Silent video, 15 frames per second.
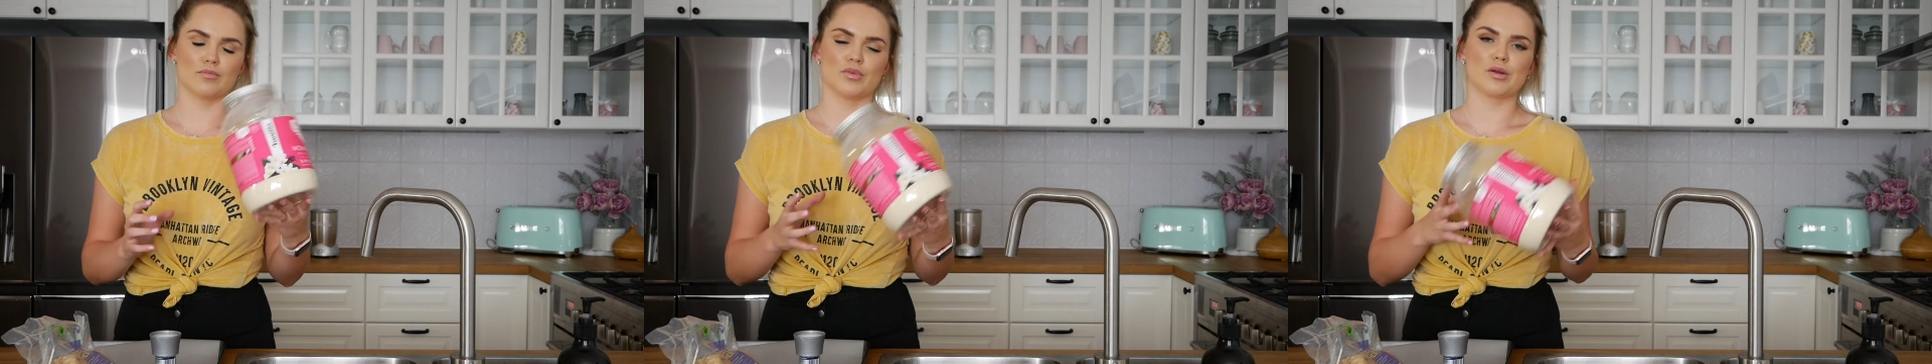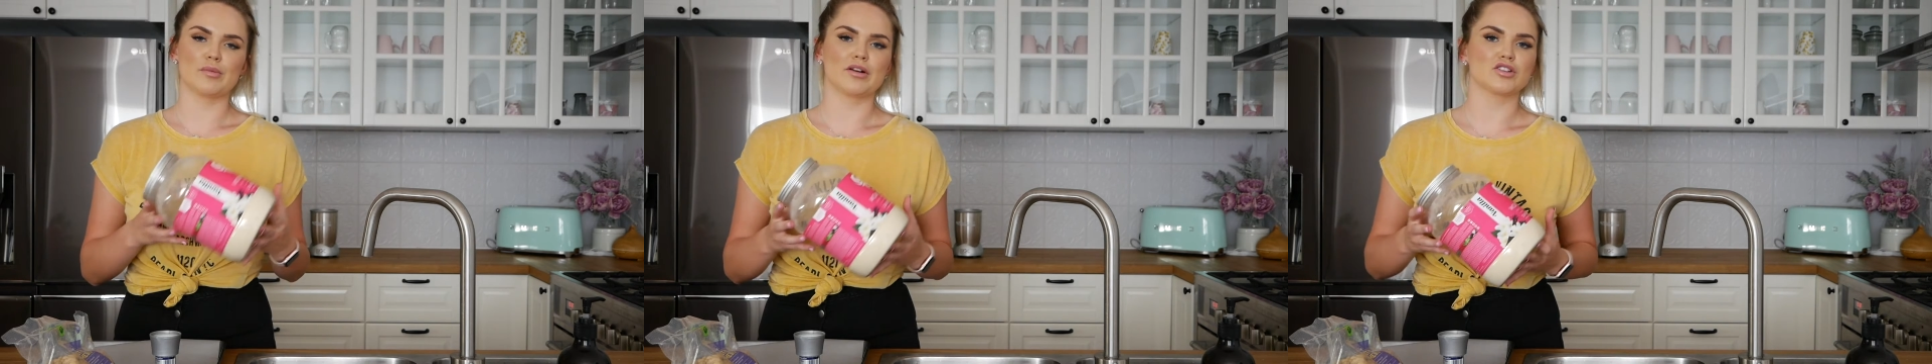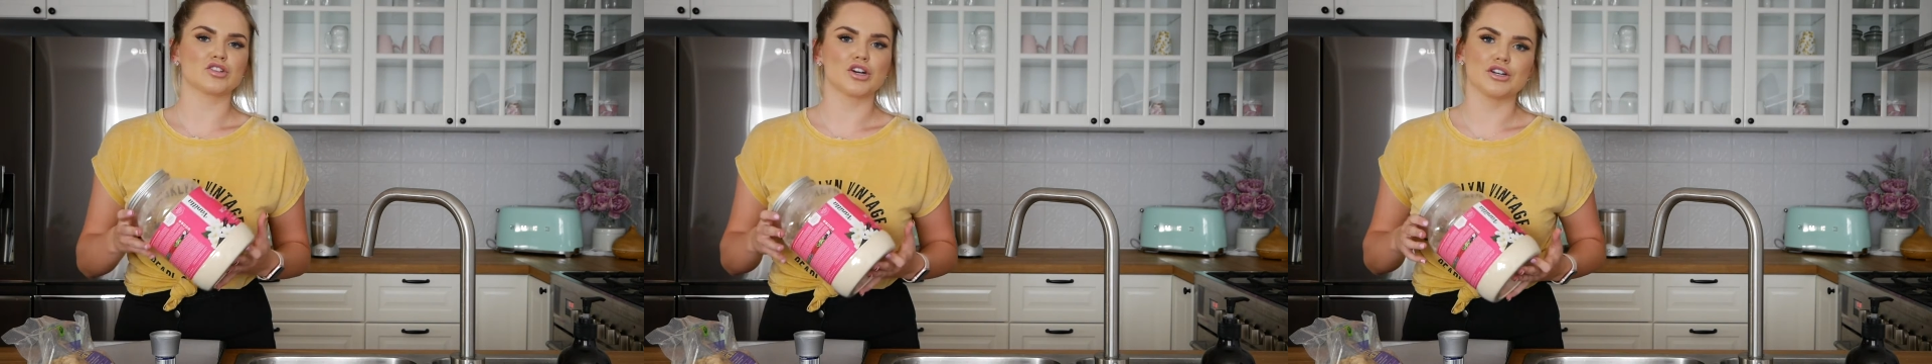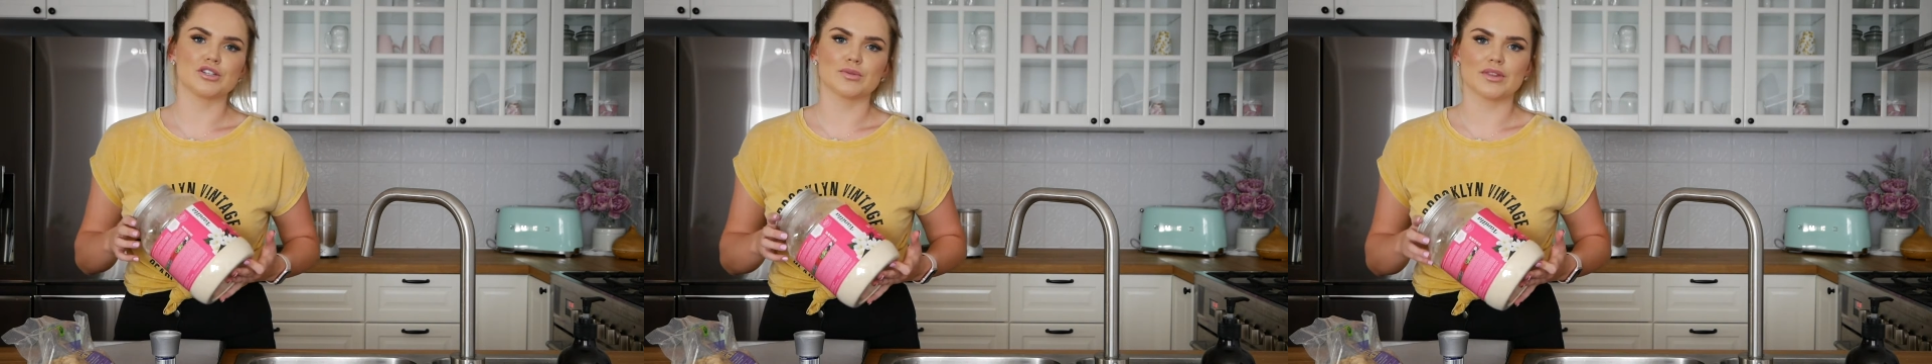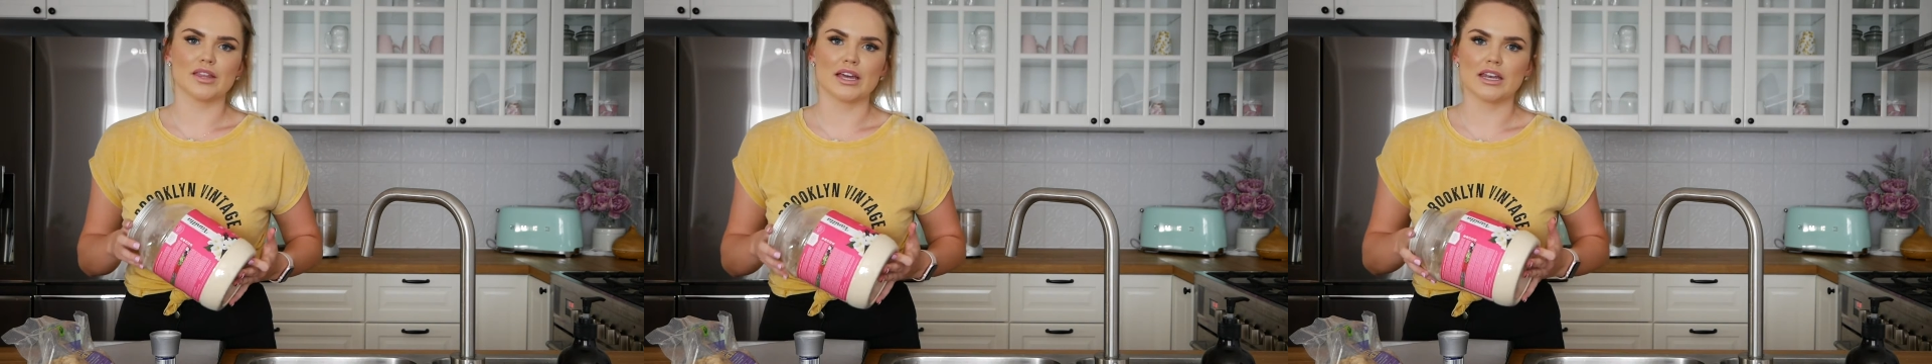It pretty much
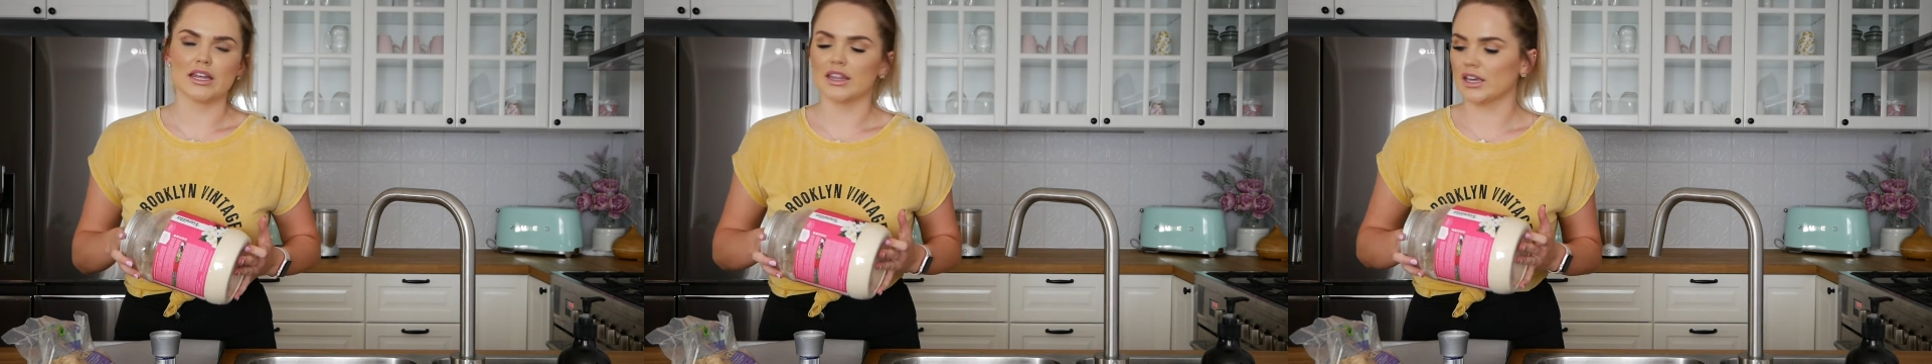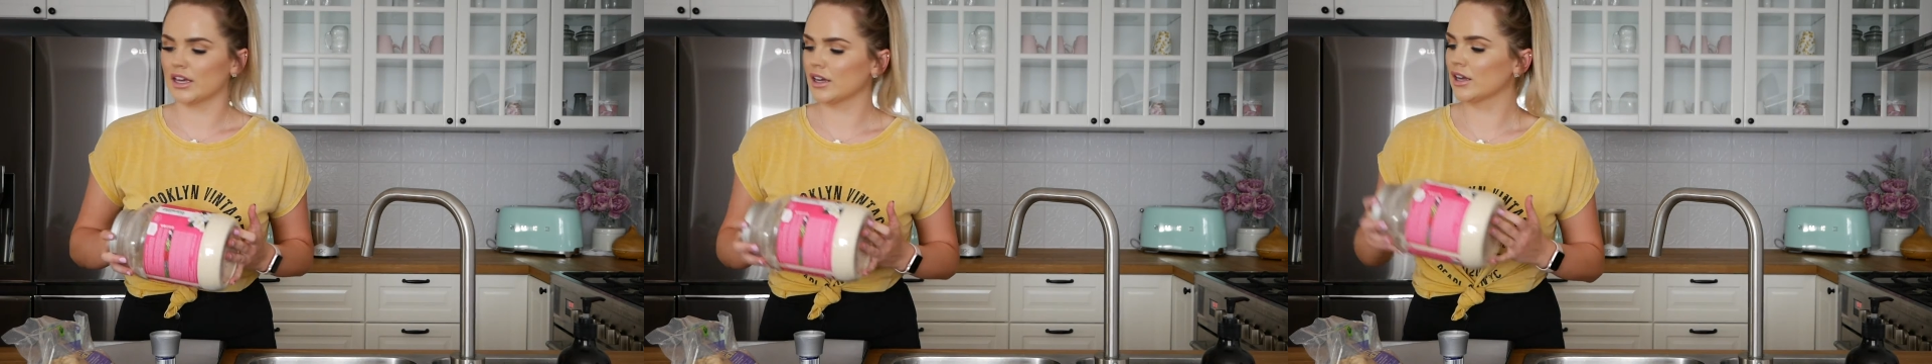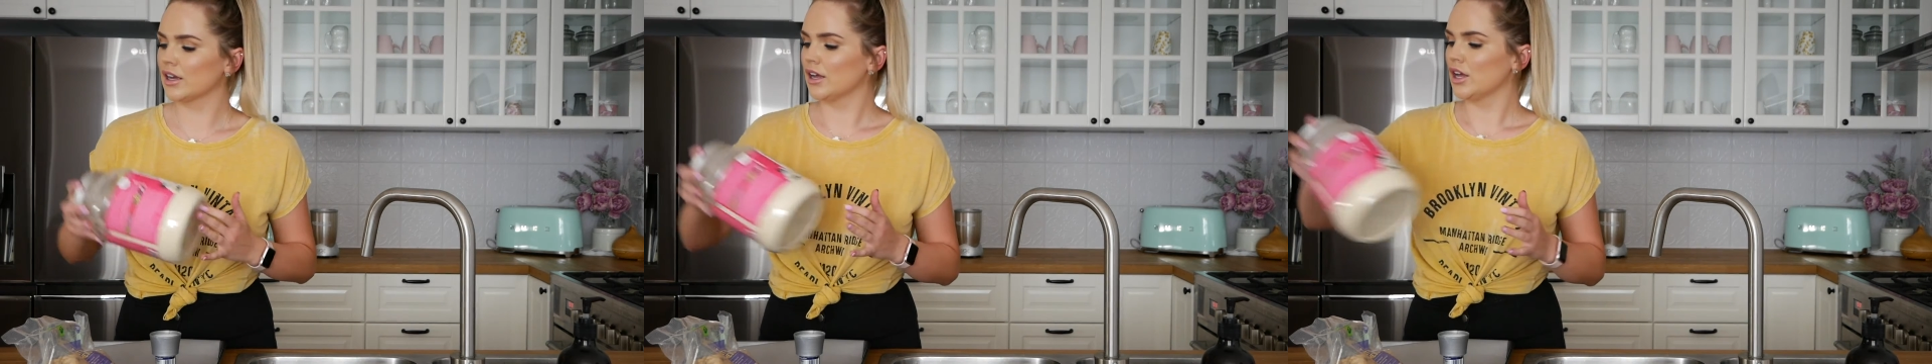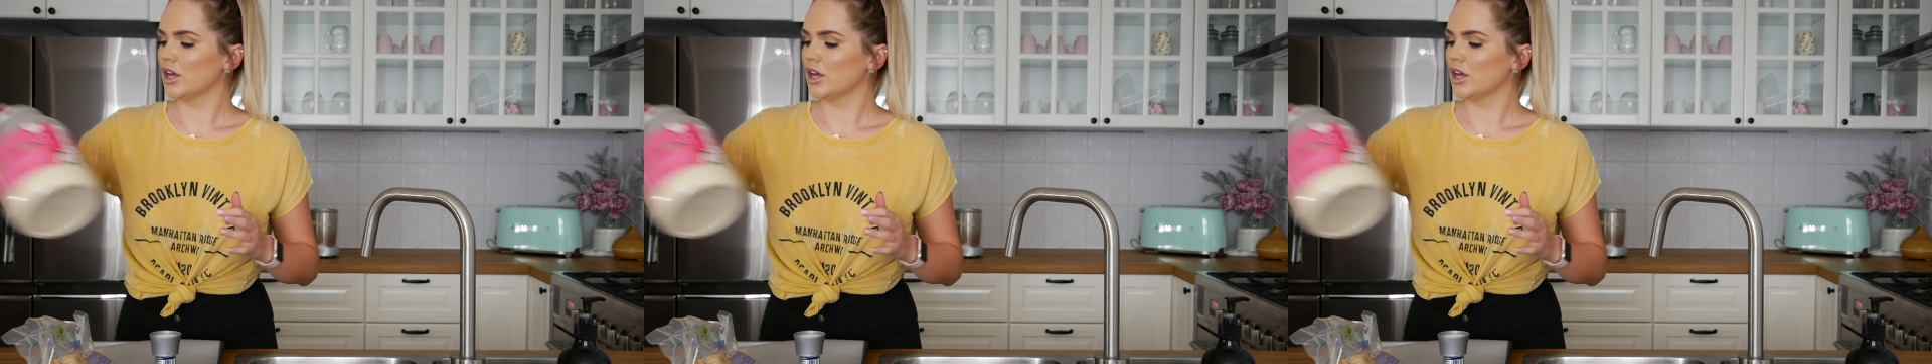goes with anything.